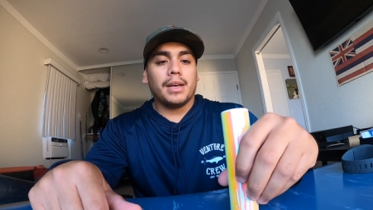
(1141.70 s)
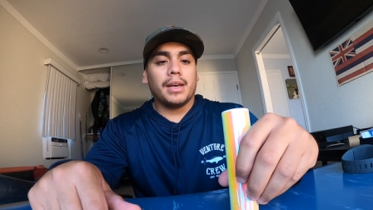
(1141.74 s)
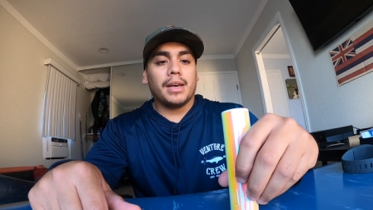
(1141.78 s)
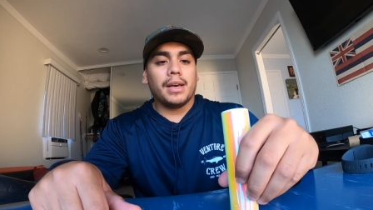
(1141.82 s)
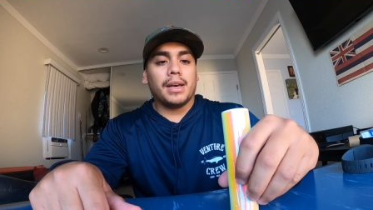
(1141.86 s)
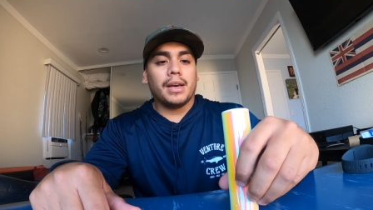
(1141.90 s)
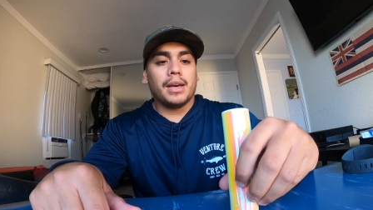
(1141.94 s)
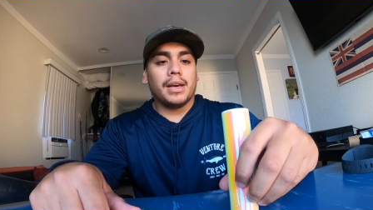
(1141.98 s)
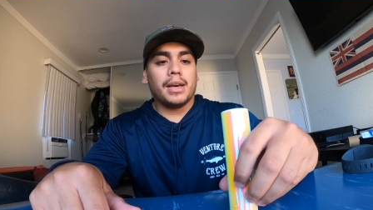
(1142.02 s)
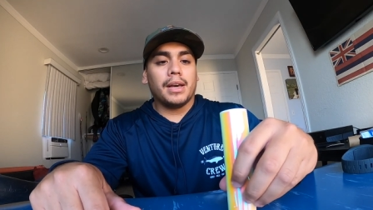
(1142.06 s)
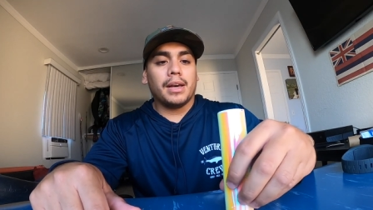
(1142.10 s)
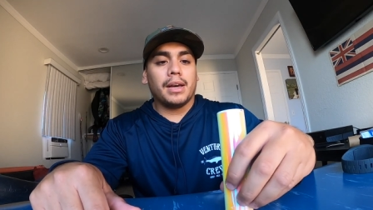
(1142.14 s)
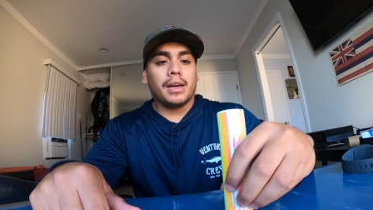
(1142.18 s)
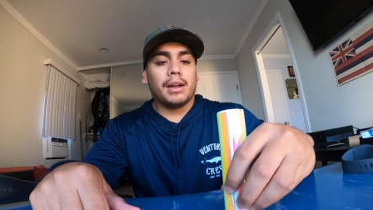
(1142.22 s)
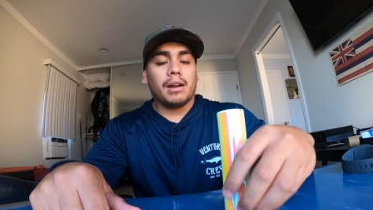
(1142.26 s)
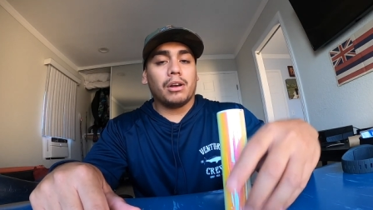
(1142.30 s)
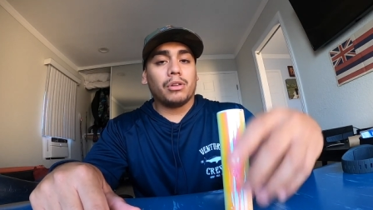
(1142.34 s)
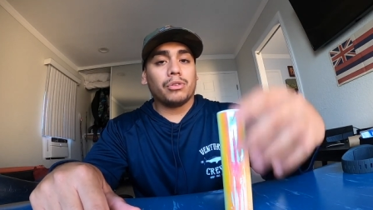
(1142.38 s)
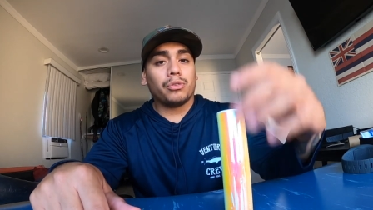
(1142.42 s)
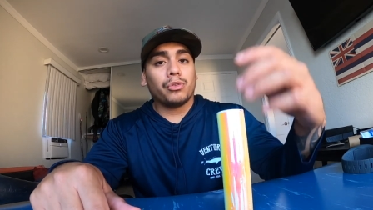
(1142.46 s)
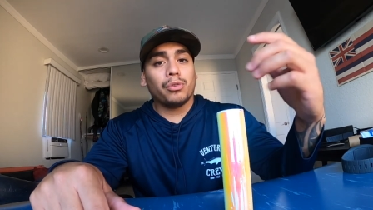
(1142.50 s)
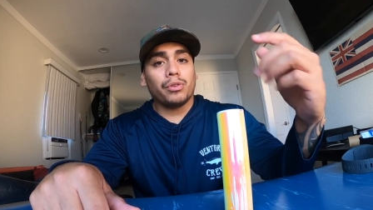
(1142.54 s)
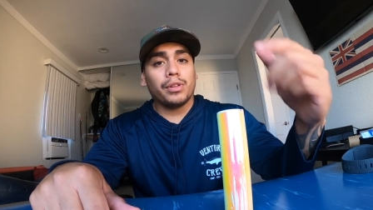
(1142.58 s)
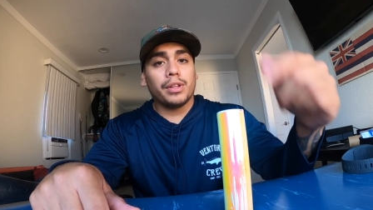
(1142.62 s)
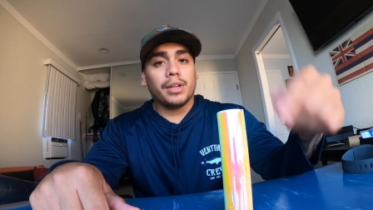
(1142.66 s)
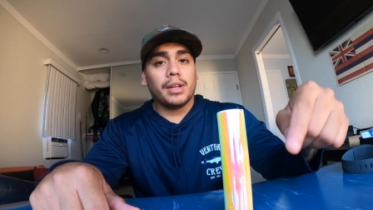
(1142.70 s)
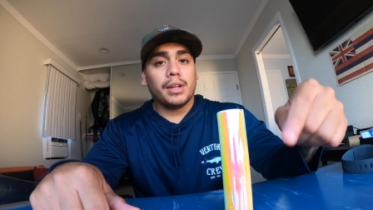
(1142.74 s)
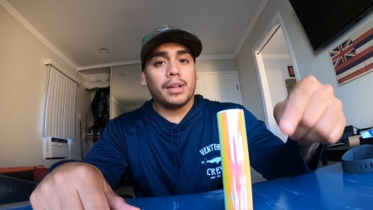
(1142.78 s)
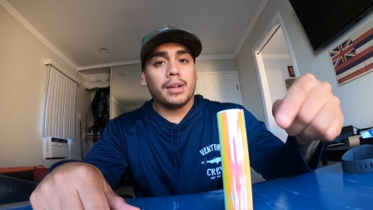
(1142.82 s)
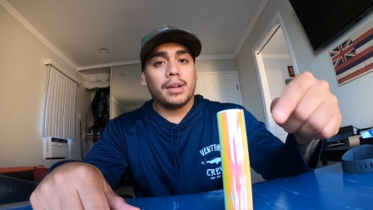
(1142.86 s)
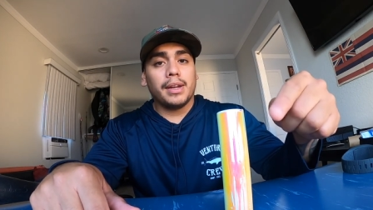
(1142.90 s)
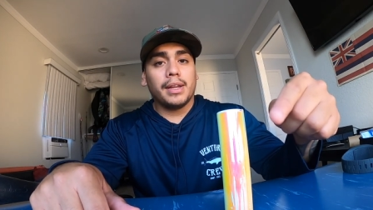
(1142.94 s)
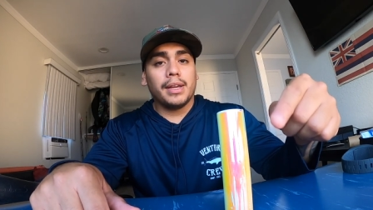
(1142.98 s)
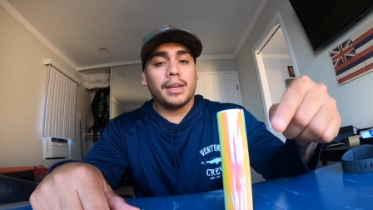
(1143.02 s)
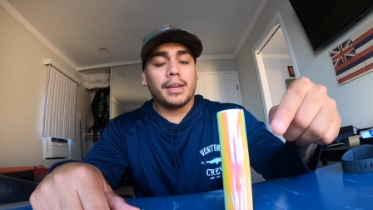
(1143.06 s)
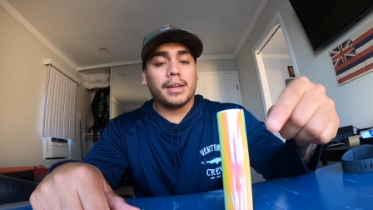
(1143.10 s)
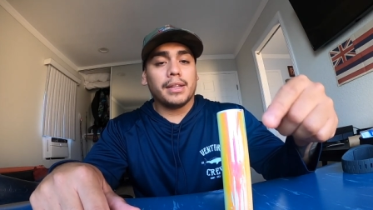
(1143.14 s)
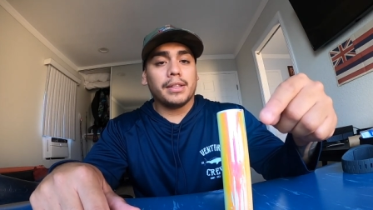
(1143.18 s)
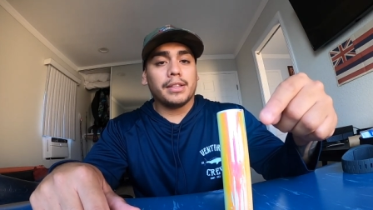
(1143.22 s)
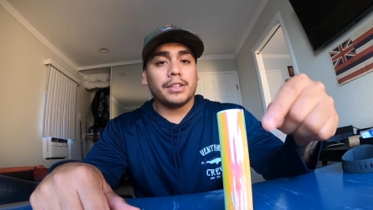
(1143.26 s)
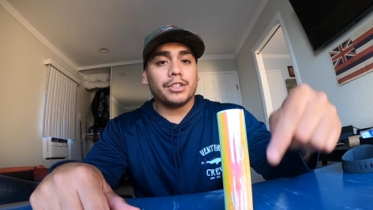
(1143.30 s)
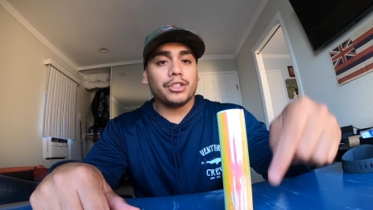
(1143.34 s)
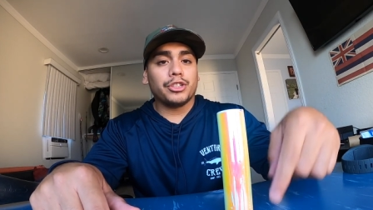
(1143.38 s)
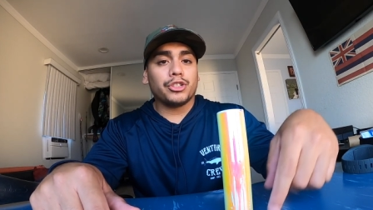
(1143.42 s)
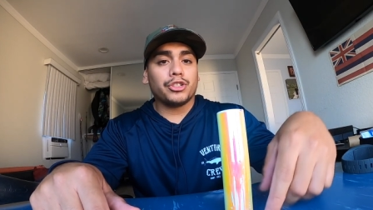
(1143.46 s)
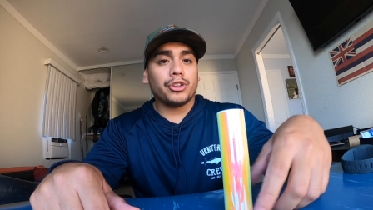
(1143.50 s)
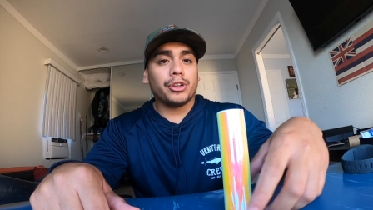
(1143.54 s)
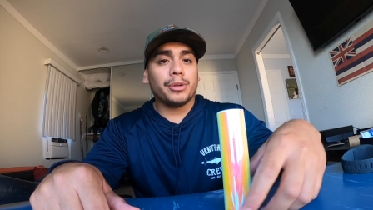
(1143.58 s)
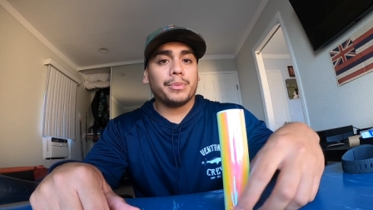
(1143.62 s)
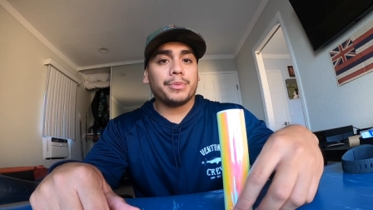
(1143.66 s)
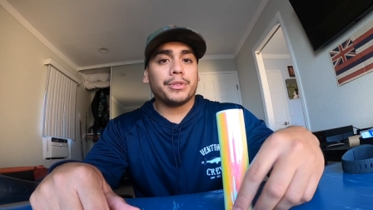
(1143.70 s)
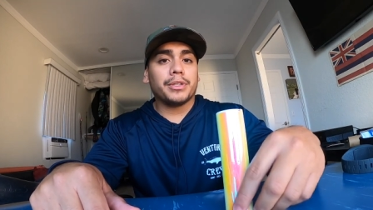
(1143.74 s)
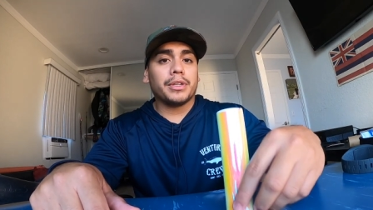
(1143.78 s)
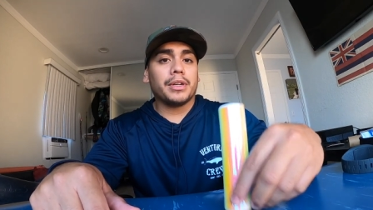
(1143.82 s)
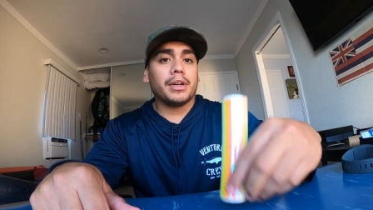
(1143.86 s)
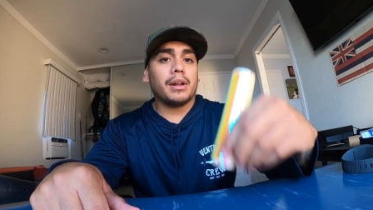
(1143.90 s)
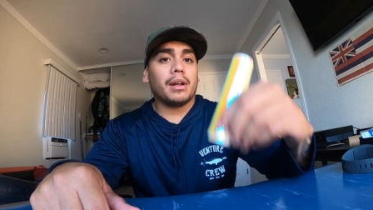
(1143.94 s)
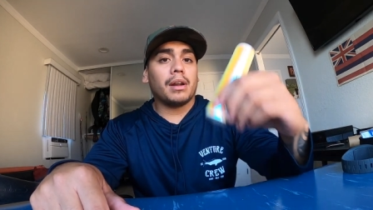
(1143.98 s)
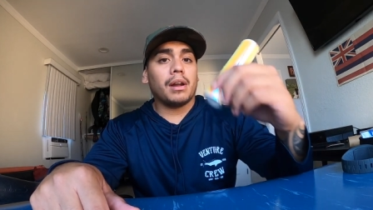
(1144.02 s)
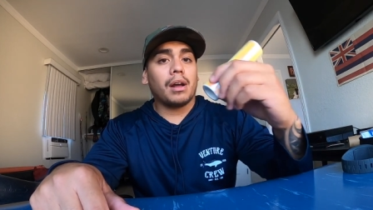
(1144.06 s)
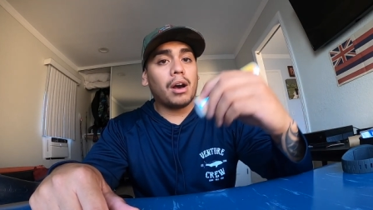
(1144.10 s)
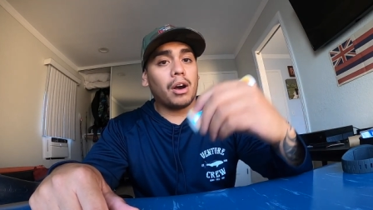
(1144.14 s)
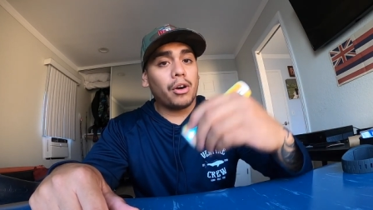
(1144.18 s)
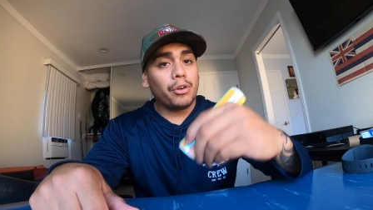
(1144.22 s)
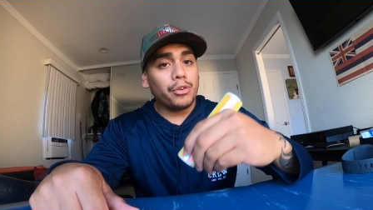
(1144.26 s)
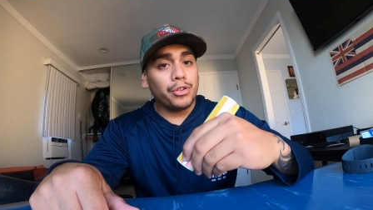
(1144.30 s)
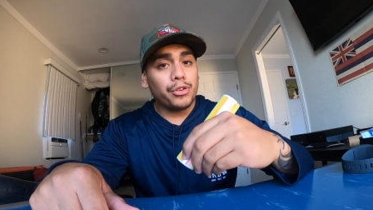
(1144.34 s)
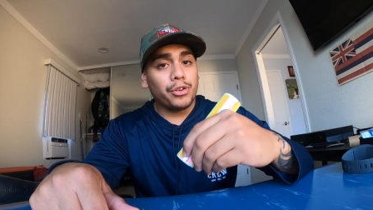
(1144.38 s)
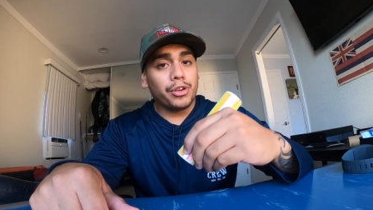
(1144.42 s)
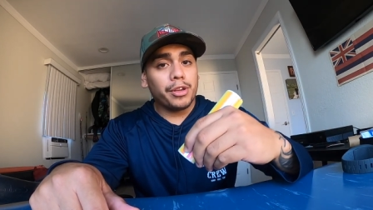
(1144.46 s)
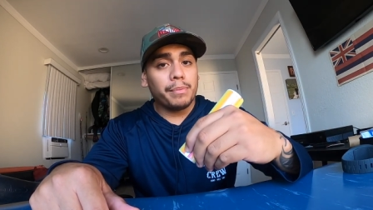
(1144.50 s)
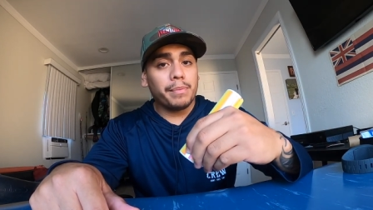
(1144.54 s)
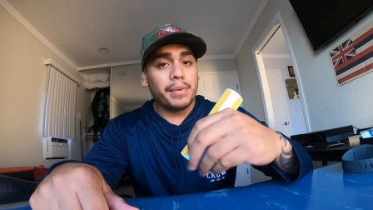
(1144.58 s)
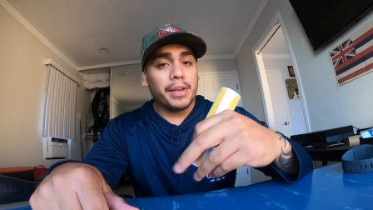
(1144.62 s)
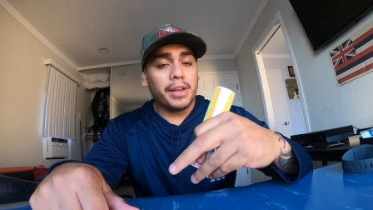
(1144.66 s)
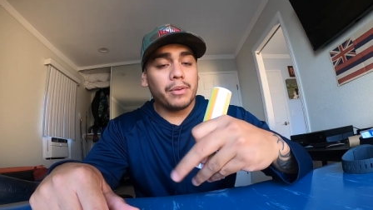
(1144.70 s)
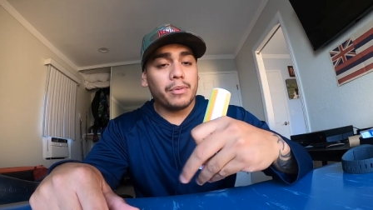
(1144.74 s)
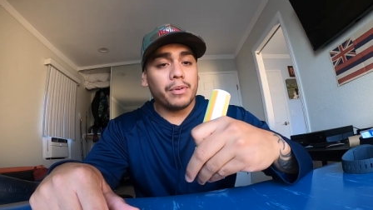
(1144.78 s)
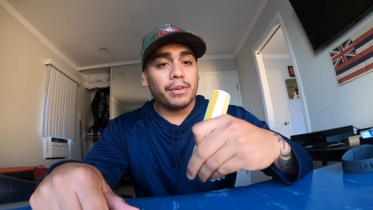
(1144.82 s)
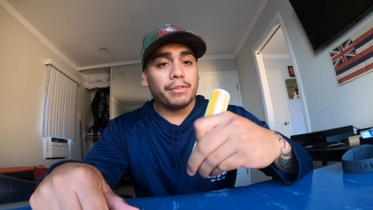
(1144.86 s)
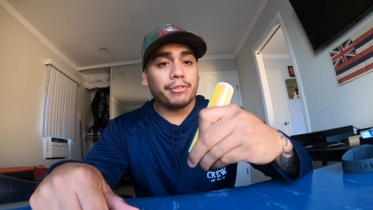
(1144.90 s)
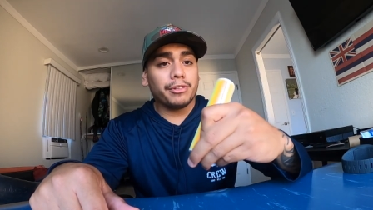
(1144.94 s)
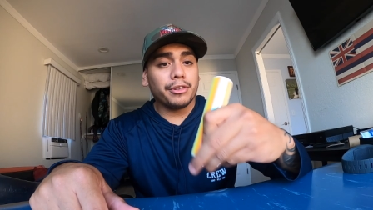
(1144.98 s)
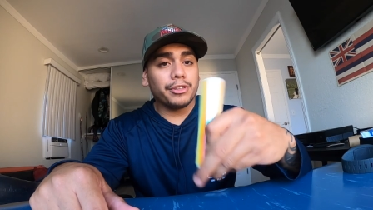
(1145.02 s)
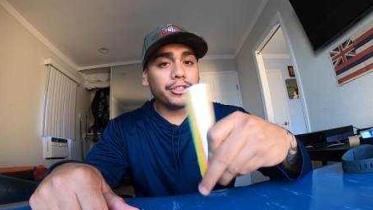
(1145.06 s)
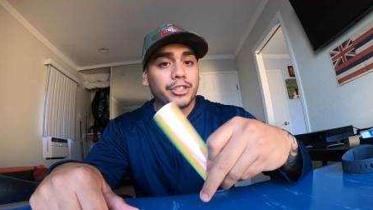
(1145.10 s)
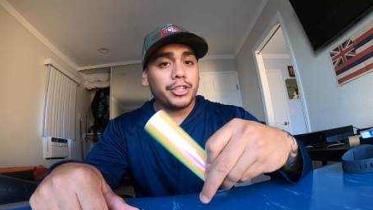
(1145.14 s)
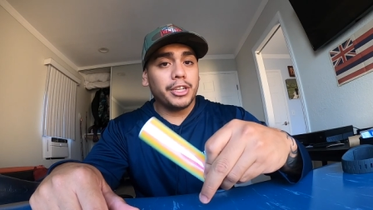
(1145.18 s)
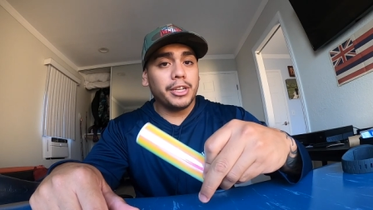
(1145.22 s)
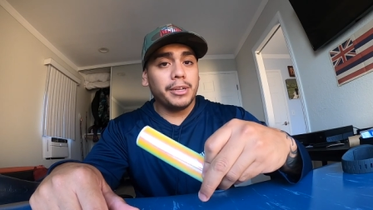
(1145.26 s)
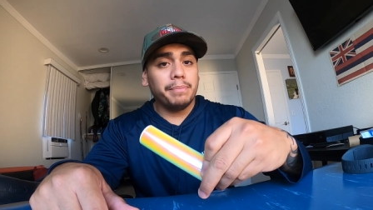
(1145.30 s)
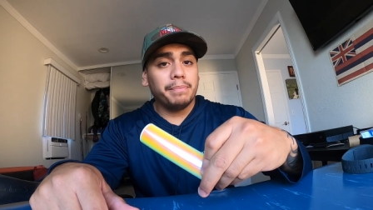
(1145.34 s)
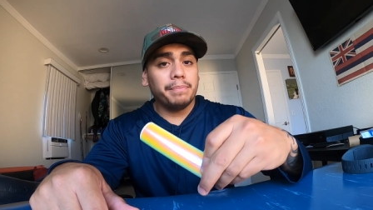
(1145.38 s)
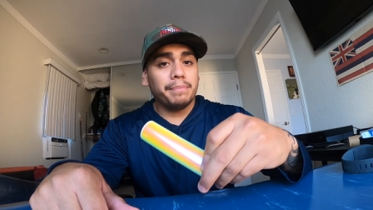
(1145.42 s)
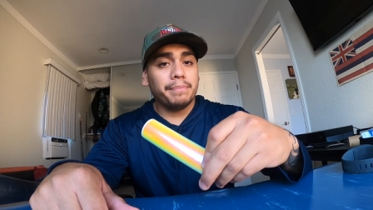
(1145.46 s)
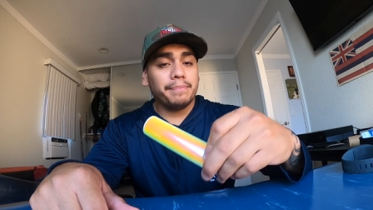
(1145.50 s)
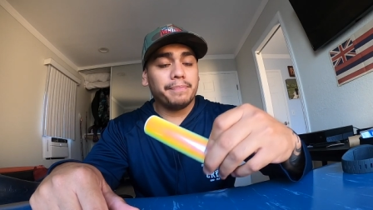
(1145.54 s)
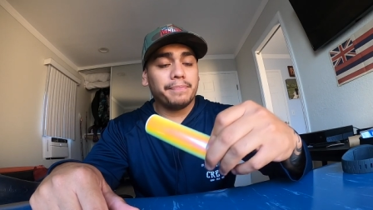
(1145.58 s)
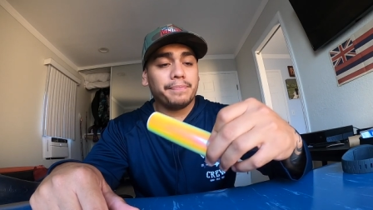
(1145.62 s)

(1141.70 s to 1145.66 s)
and I'll throw the link in the description on how you can make one for cheap